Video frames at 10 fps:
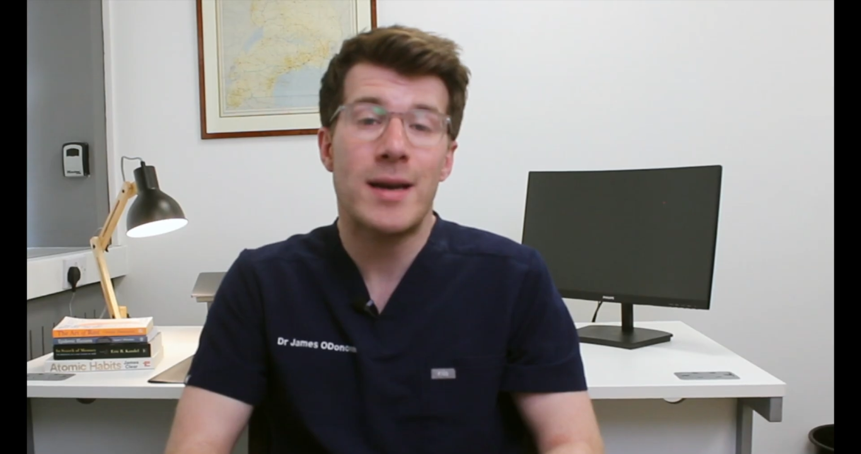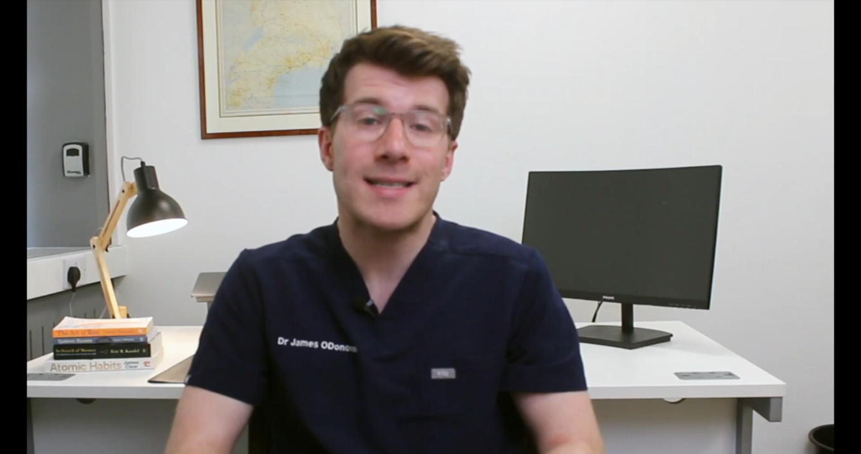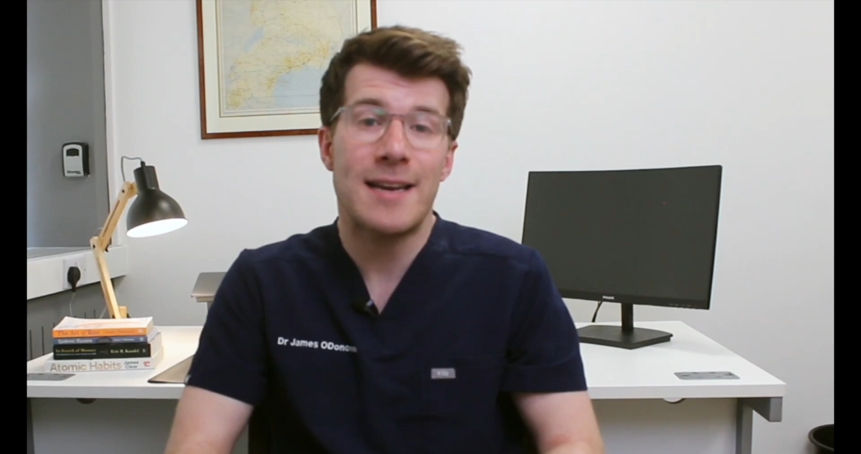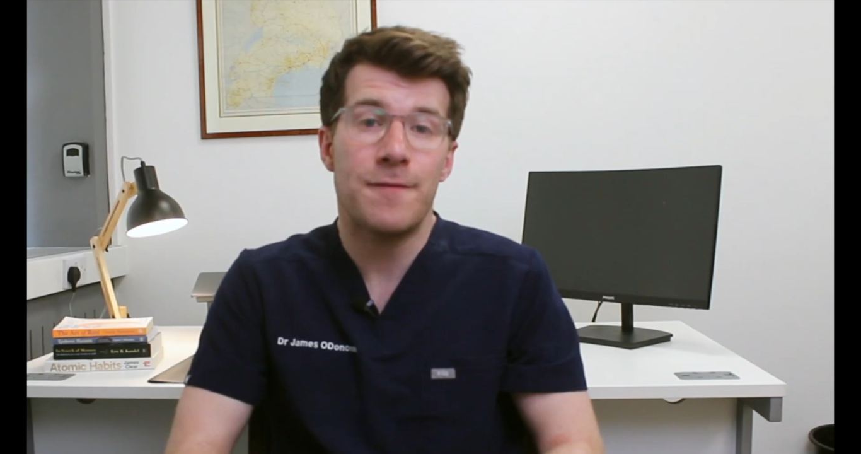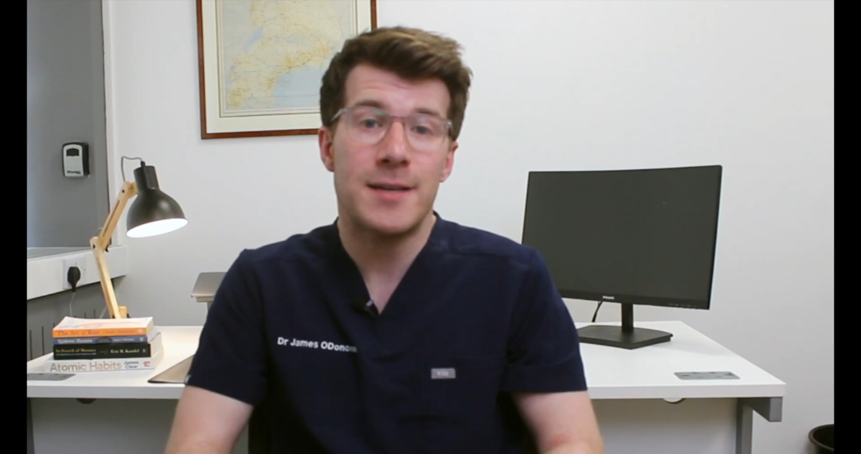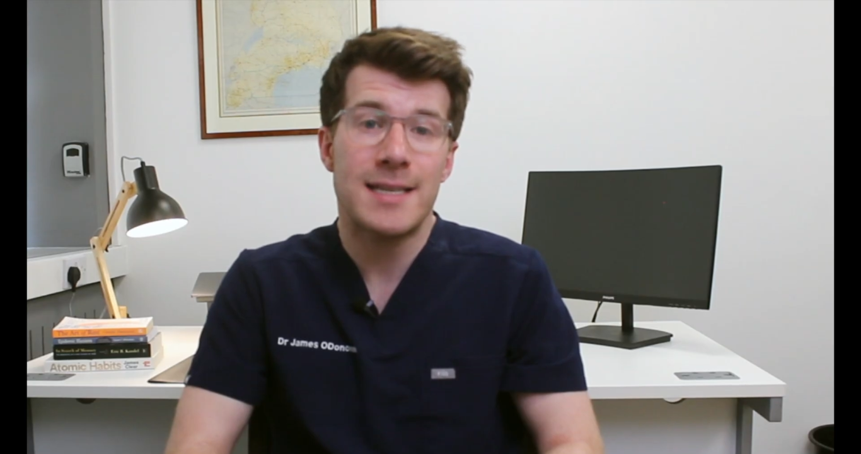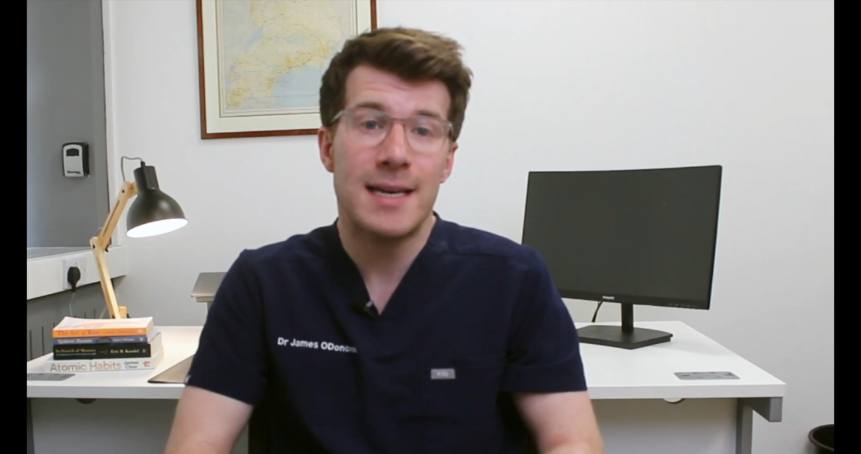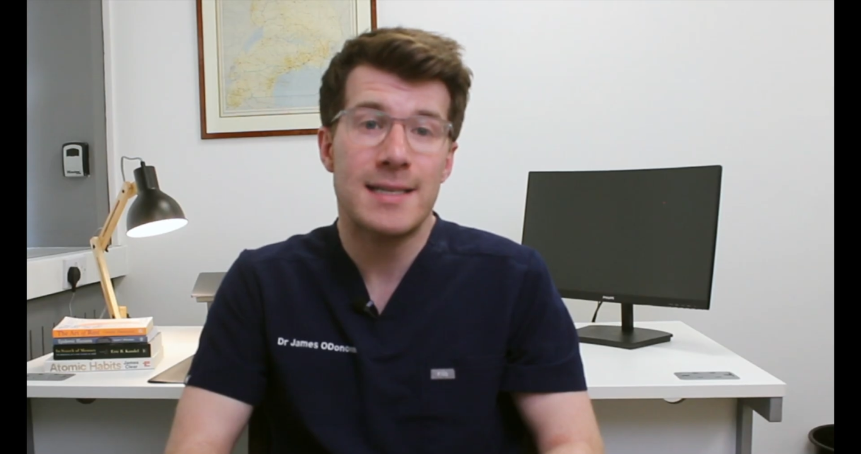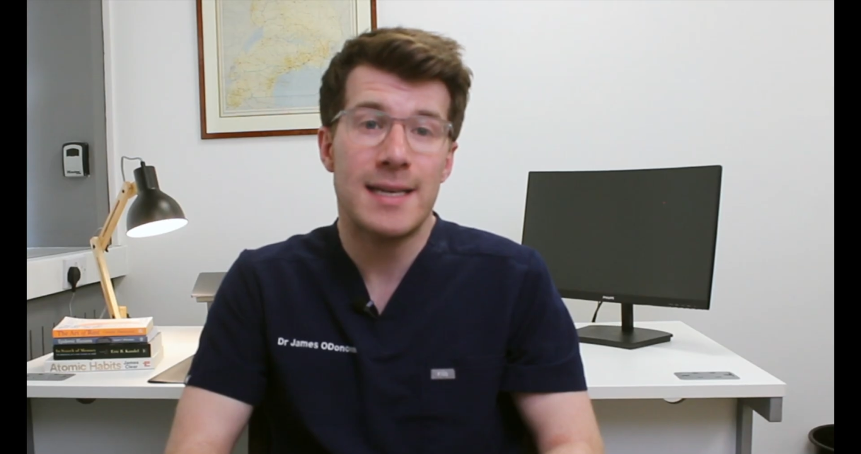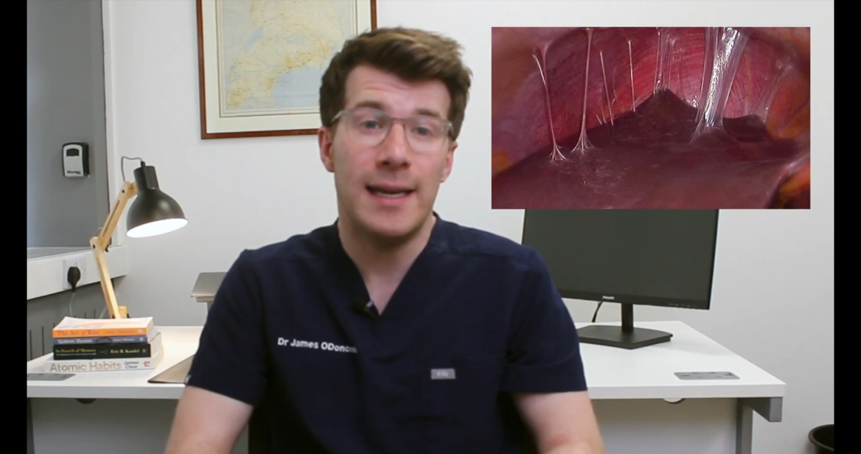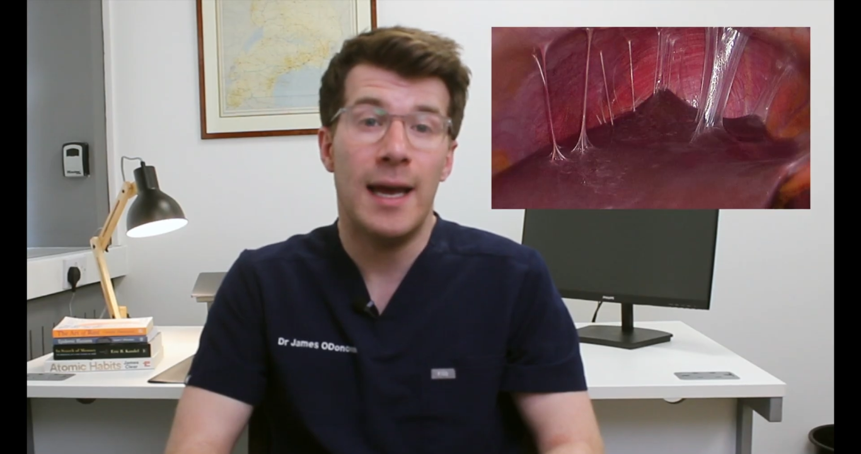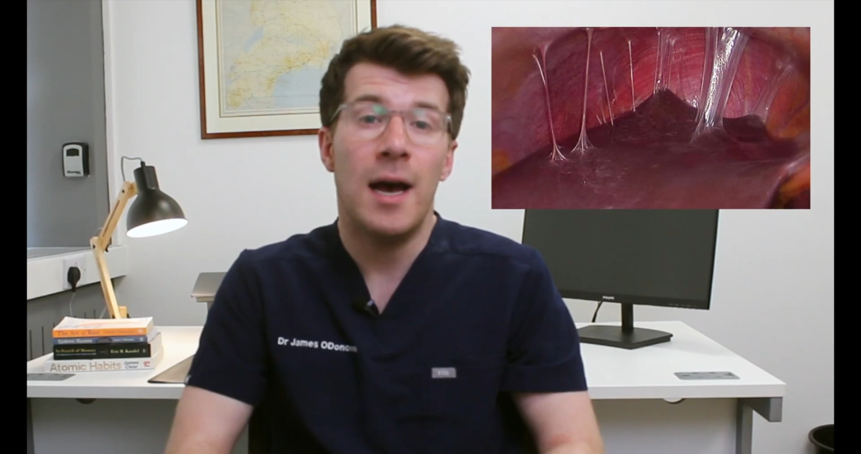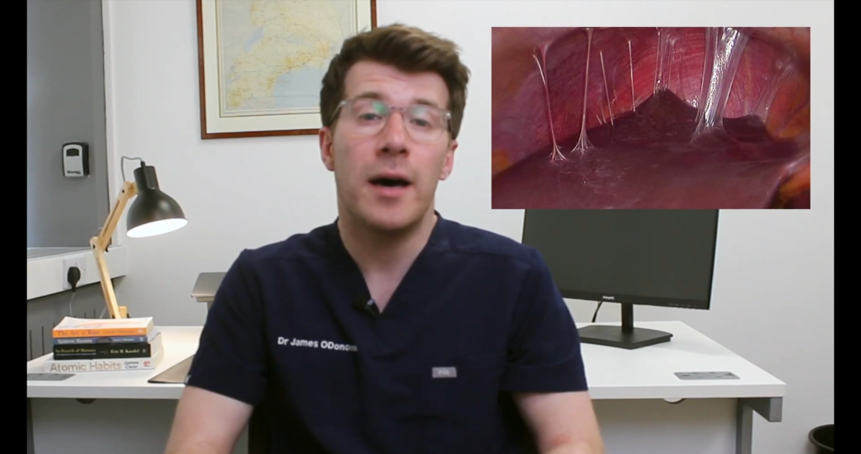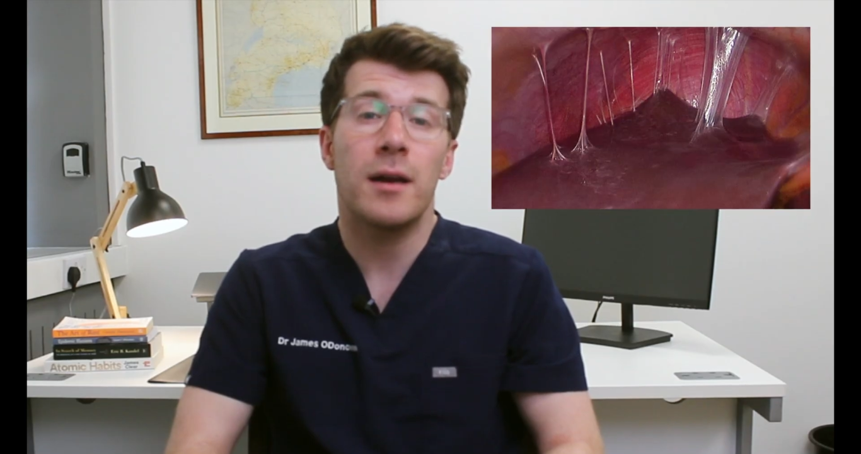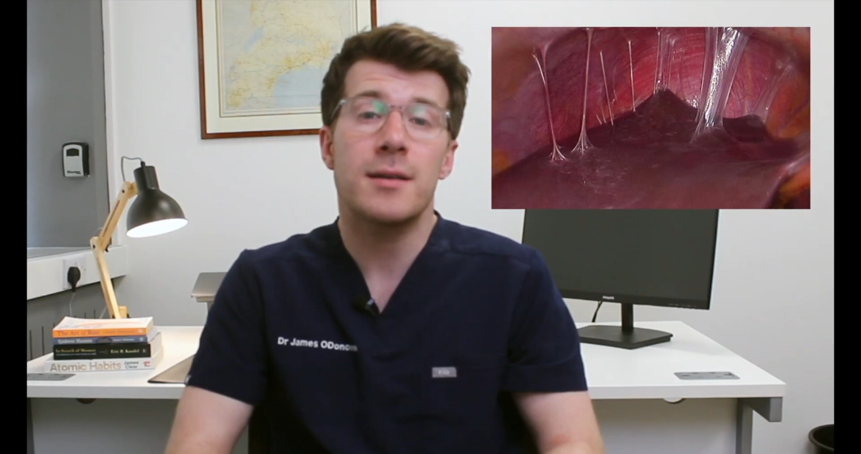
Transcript: well as infertility, and I'll